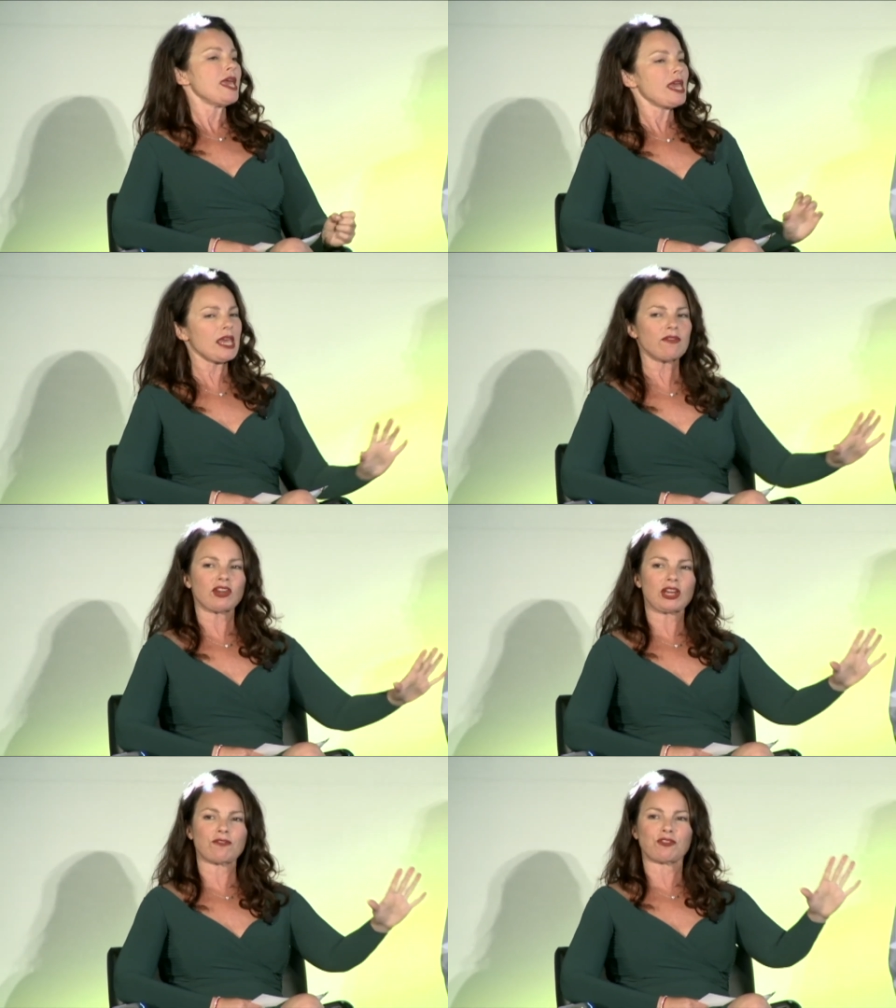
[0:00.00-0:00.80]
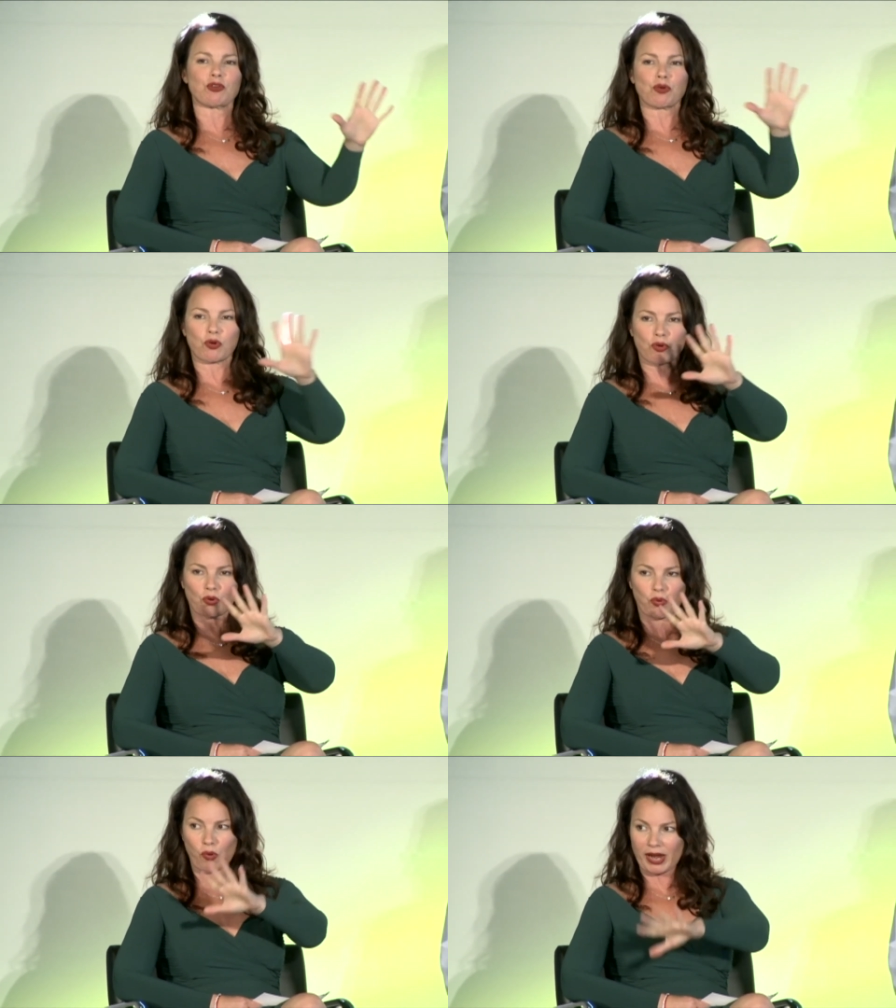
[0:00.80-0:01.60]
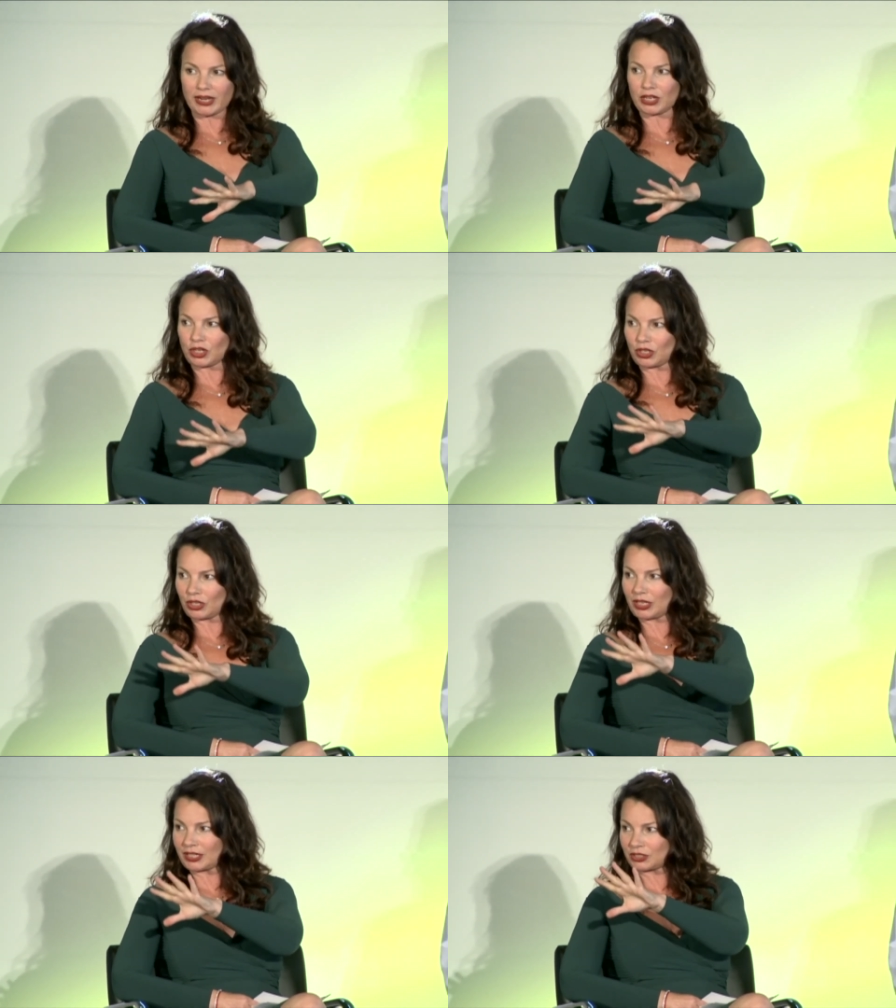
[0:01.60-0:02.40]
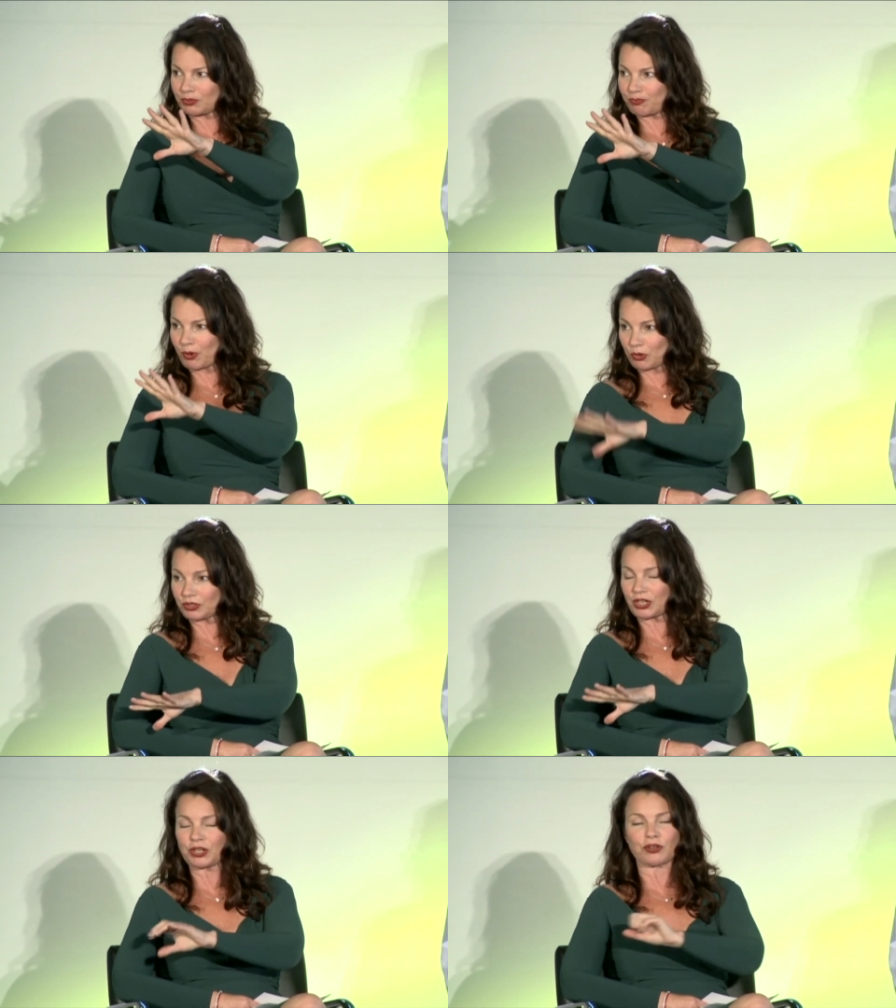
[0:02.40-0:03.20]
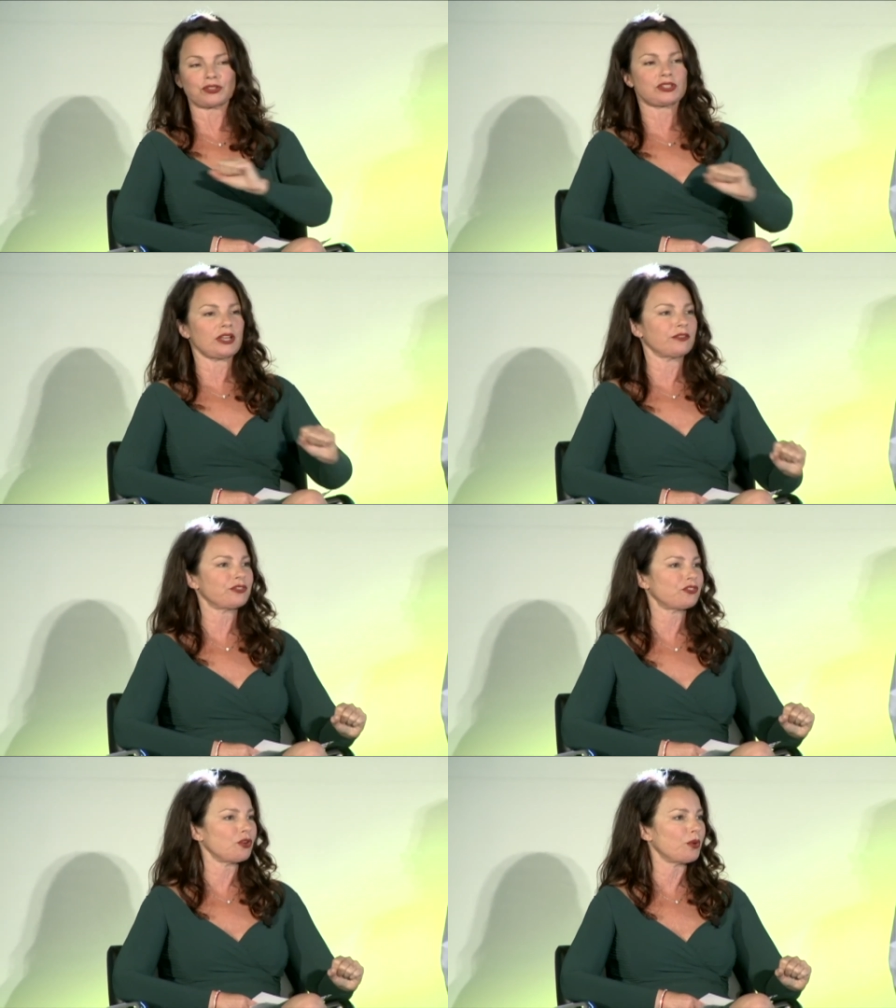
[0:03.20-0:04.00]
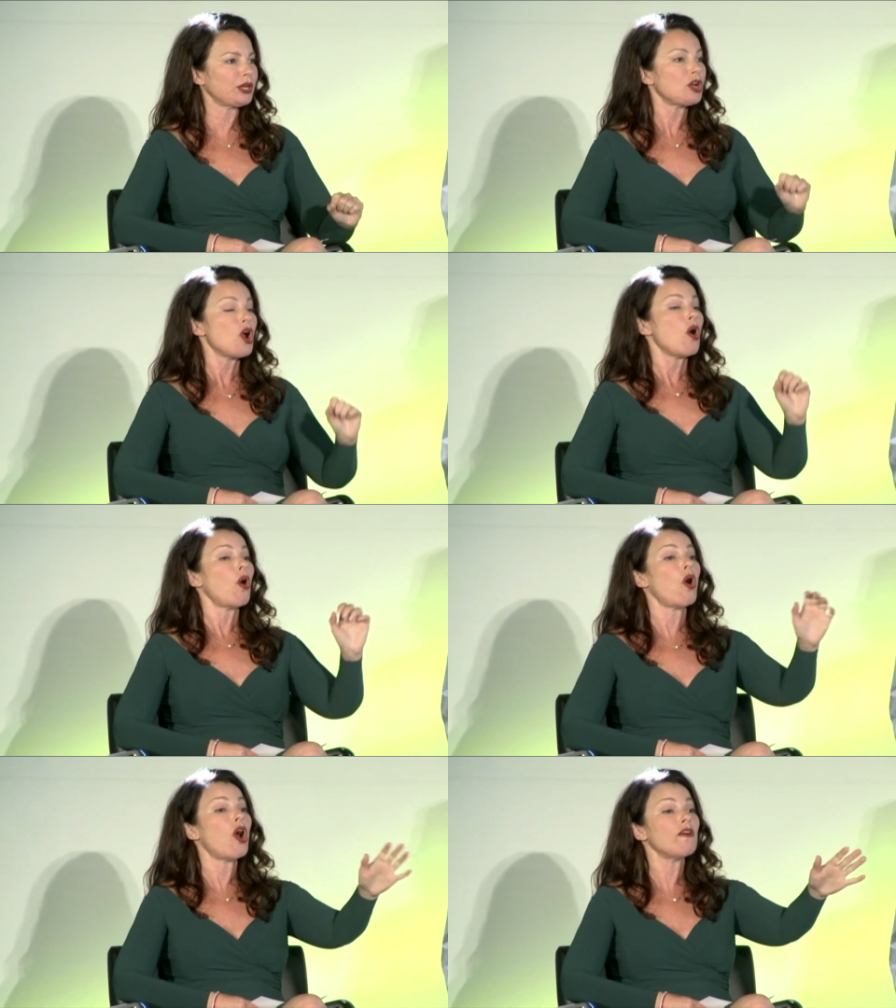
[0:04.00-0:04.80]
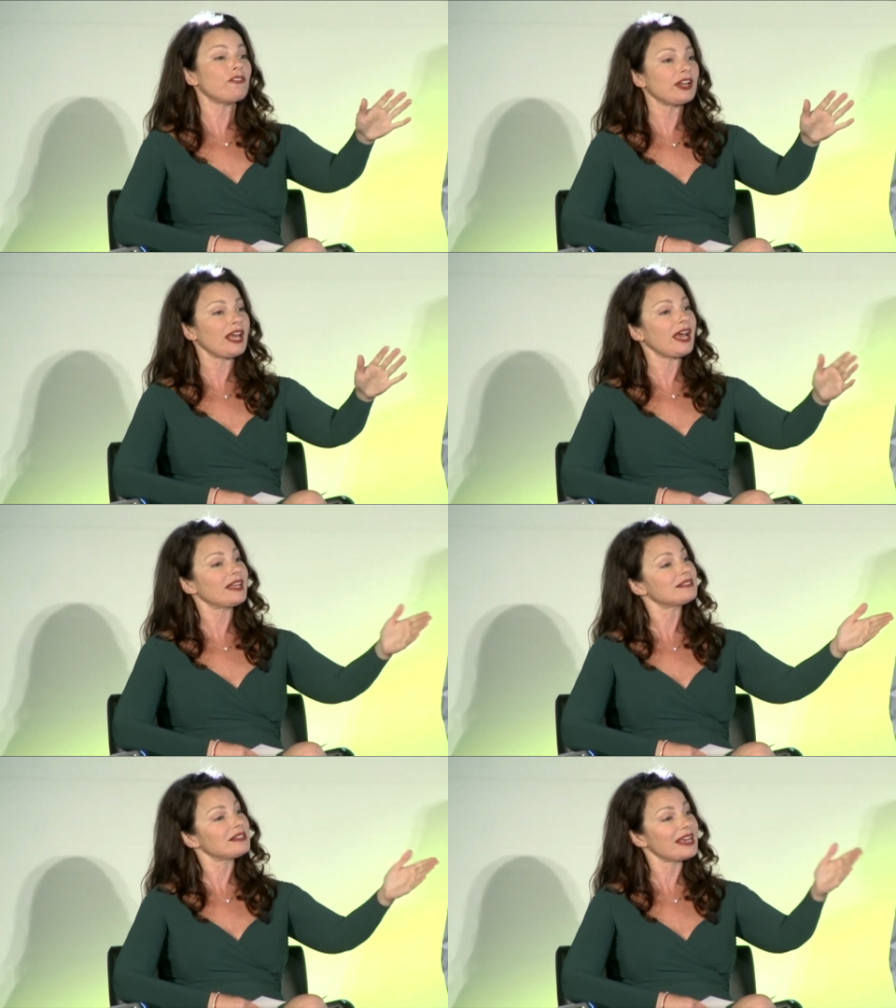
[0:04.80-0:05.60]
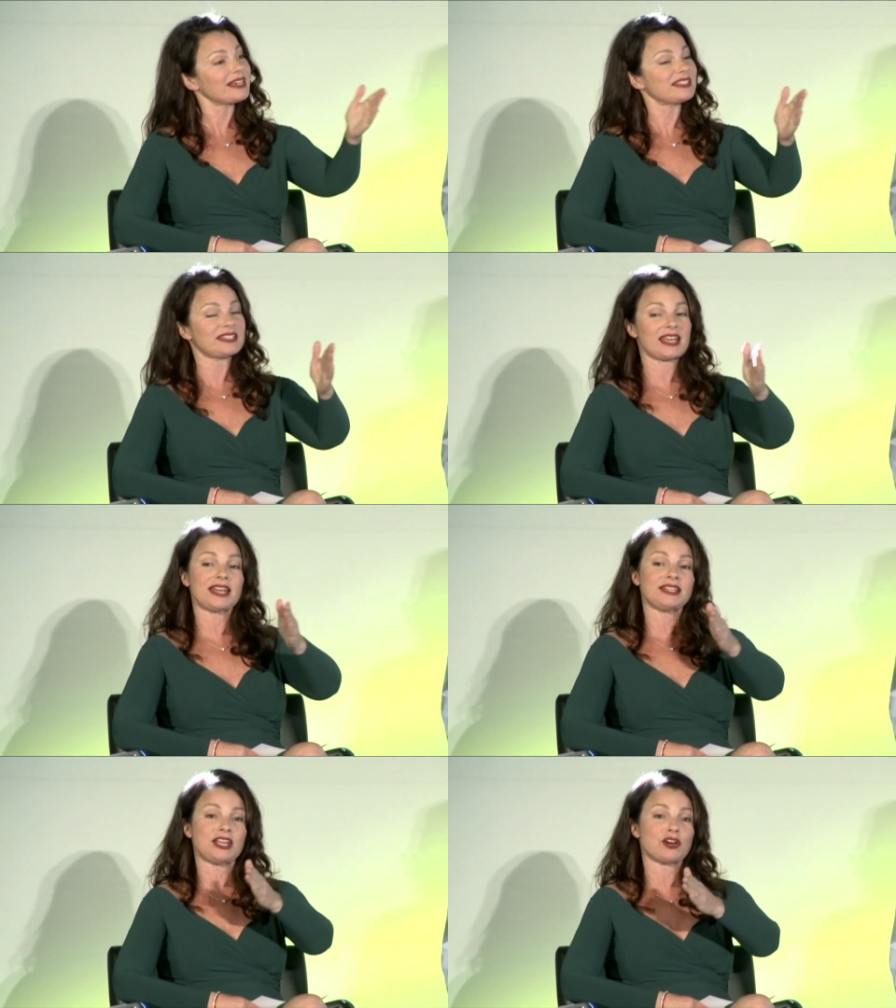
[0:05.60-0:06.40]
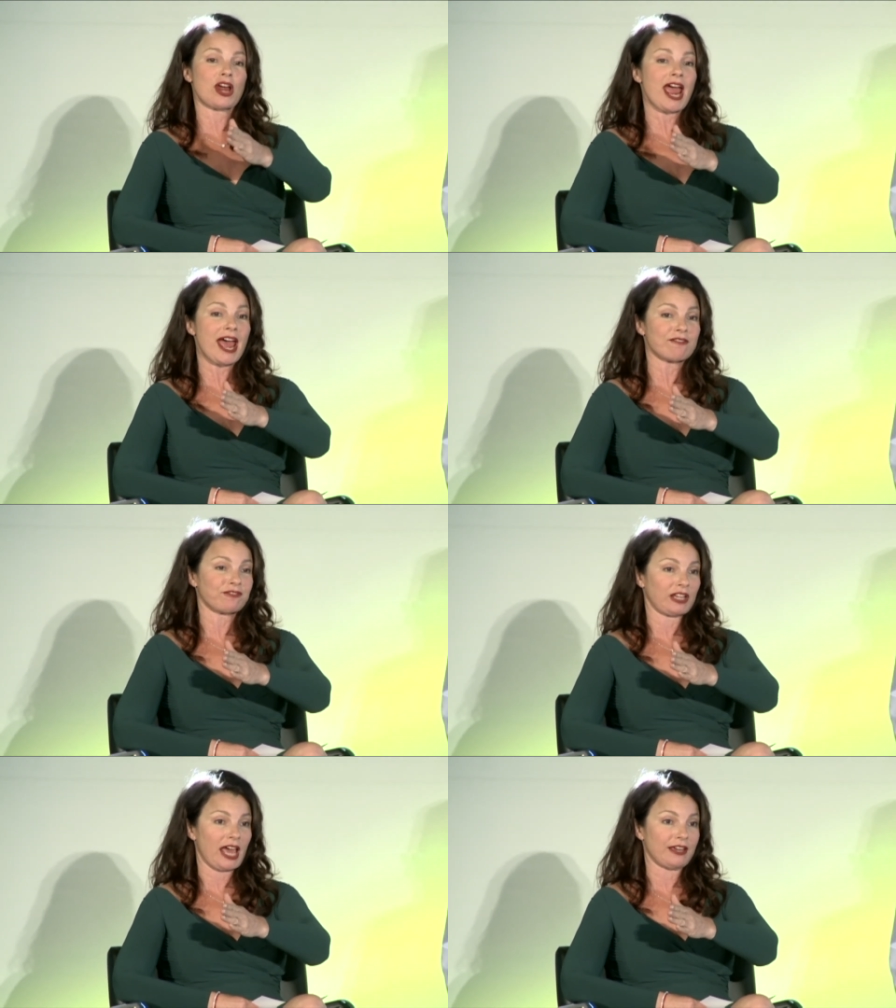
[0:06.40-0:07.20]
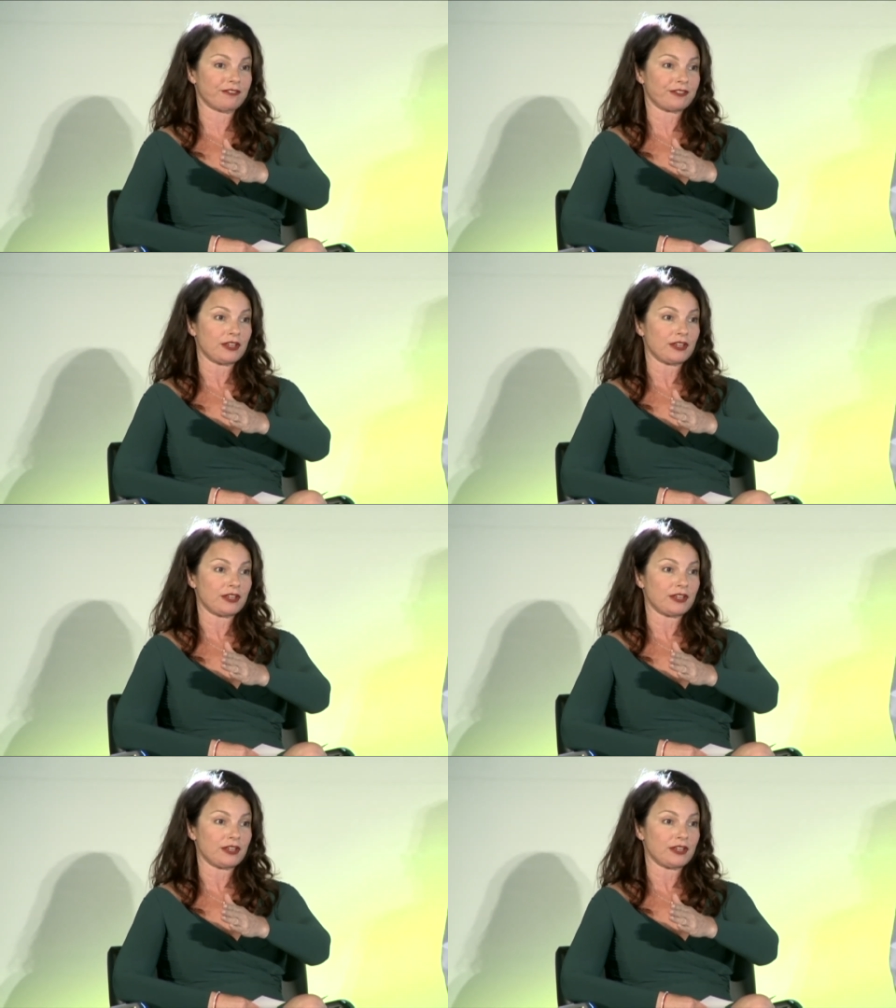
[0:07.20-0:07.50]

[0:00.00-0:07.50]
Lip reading: even if you quit exposing yourselves to it, often has like a 10-year half-life